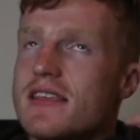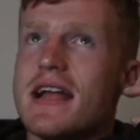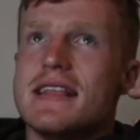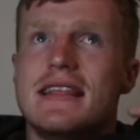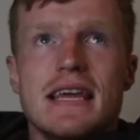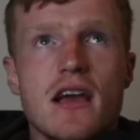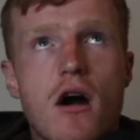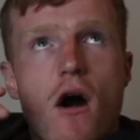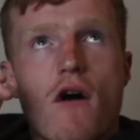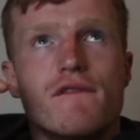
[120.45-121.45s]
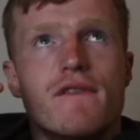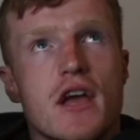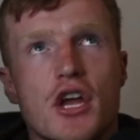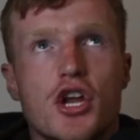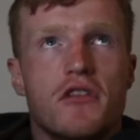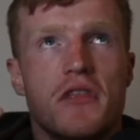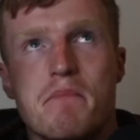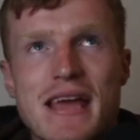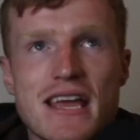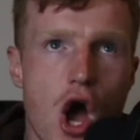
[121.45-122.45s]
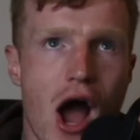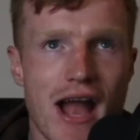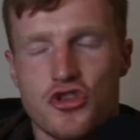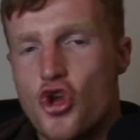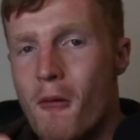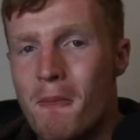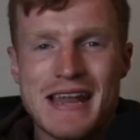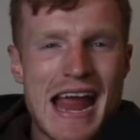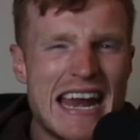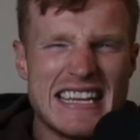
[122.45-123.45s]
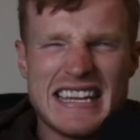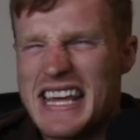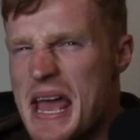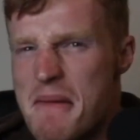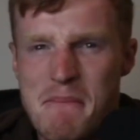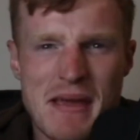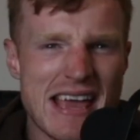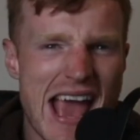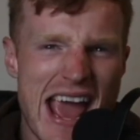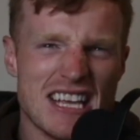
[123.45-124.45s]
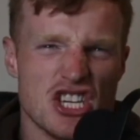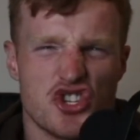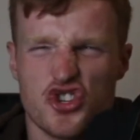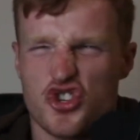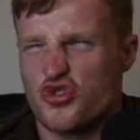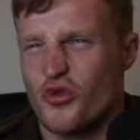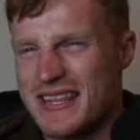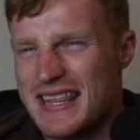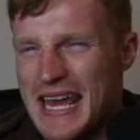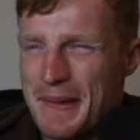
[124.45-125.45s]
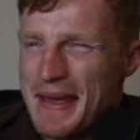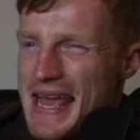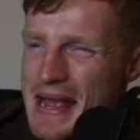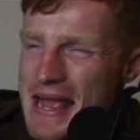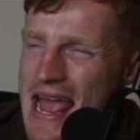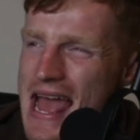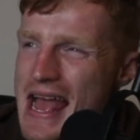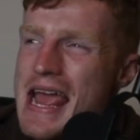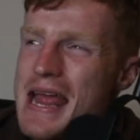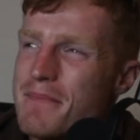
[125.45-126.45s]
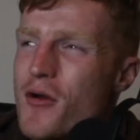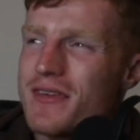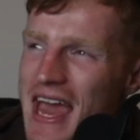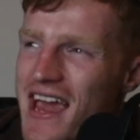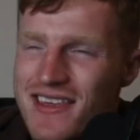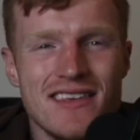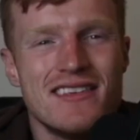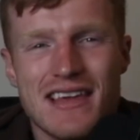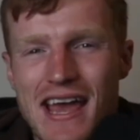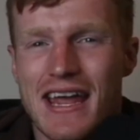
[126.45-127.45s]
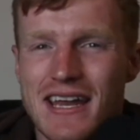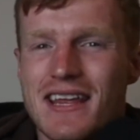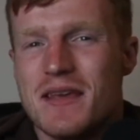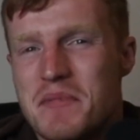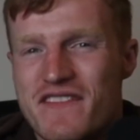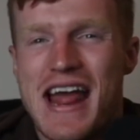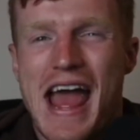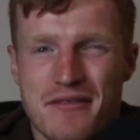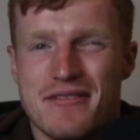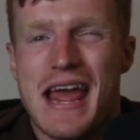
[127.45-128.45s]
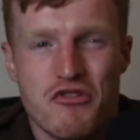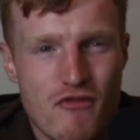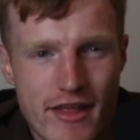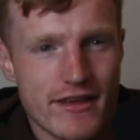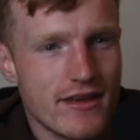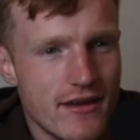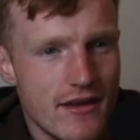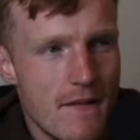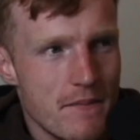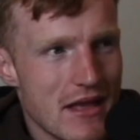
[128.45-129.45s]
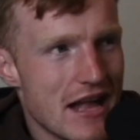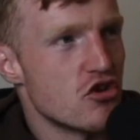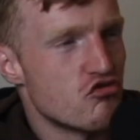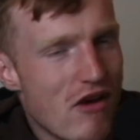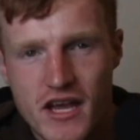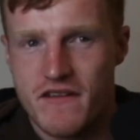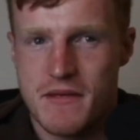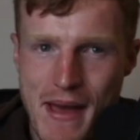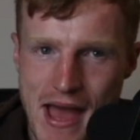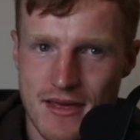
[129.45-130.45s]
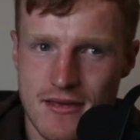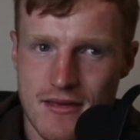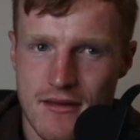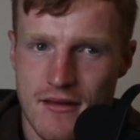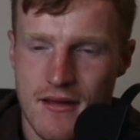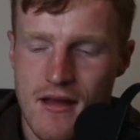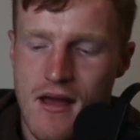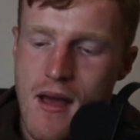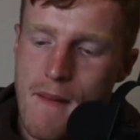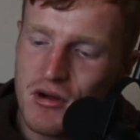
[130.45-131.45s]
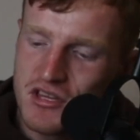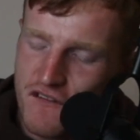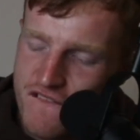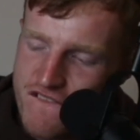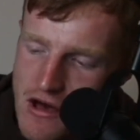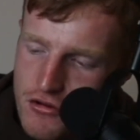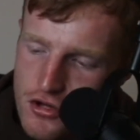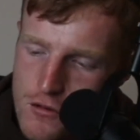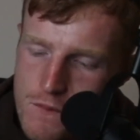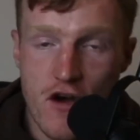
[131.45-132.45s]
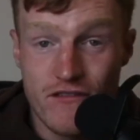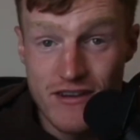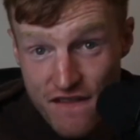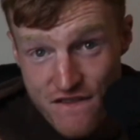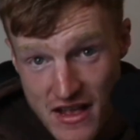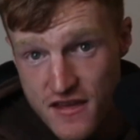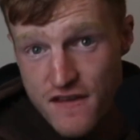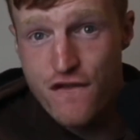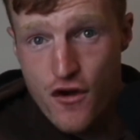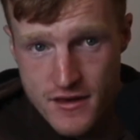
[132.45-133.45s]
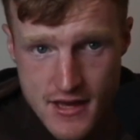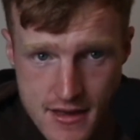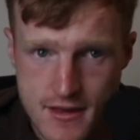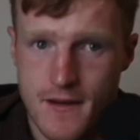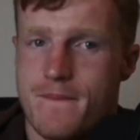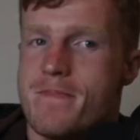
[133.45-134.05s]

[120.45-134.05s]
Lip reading: idea of, you know, the big guy dominating the NBA, just destroying teams. It, in most cases, yeah, it is a bit of an outdated relic. It's a relic of the past. But the value of a defensive first center